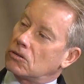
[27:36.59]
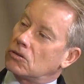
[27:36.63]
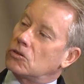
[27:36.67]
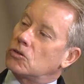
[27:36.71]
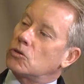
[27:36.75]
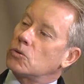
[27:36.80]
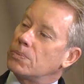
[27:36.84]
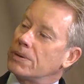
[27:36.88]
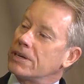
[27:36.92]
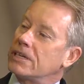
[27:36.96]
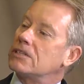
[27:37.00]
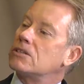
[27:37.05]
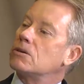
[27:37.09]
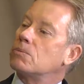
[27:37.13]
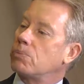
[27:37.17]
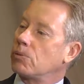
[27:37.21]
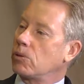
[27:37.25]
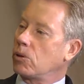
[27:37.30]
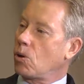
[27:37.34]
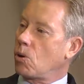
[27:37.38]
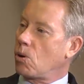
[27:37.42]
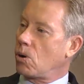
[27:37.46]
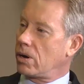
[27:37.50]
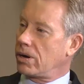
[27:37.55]
to be
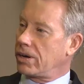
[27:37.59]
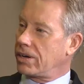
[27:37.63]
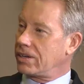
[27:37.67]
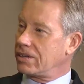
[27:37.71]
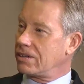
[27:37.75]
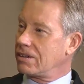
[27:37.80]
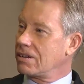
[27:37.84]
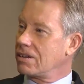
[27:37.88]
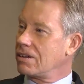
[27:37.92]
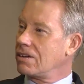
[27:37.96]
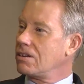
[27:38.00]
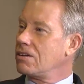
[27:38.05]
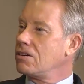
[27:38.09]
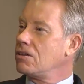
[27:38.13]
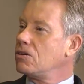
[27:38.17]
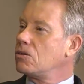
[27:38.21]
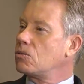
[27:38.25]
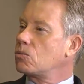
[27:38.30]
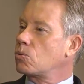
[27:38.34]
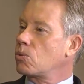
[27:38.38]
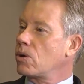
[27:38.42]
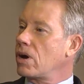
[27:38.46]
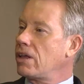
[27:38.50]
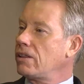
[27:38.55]
deployed
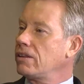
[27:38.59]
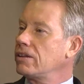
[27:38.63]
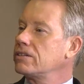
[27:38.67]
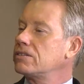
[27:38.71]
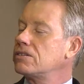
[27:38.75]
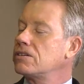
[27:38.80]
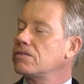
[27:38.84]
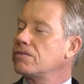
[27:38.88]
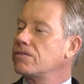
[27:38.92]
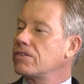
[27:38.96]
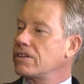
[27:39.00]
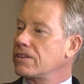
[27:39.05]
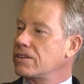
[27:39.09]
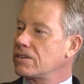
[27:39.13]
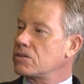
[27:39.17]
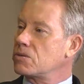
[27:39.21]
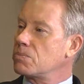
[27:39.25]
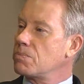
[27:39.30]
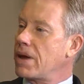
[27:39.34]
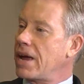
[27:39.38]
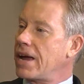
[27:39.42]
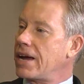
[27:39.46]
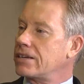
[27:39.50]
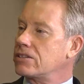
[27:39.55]
relative to this
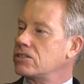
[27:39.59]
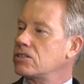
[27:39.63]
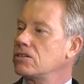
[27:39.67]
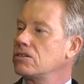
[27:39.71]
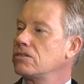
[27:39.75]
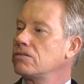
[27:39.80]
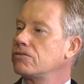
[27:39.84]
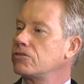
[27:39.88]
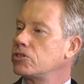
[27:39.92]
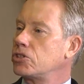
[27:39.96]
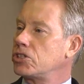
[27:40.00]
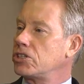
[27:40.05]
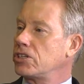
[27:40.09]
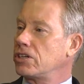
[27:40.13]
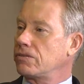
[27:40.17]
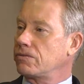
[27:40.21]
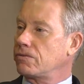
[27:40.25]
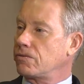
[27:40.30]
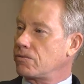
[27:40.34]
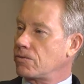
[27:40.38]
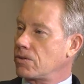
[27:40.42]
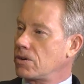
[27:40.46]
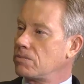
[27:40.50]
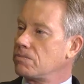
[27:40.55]
massive
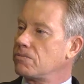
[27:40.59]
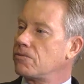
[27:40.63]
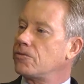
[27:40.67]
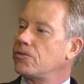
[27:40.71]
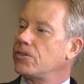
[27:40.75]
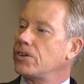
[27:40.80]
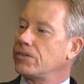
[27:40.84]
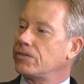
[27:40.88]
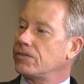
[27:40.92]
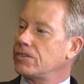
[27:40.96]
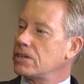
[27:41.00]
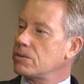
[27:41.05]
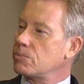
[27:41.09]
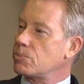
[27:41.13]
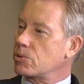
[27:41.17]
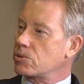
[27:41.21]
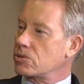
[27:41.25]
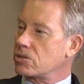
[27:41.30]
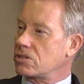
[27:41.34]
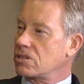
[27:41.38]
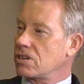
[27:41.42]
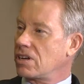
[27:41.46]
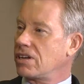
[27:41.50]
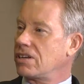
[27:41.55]
shift from
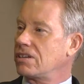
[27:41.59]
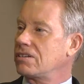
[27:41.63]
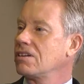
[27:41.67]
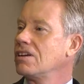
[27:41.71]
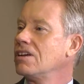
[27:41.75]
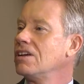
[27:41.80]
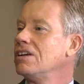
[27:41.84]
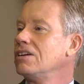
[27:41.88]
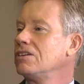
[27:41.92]
50%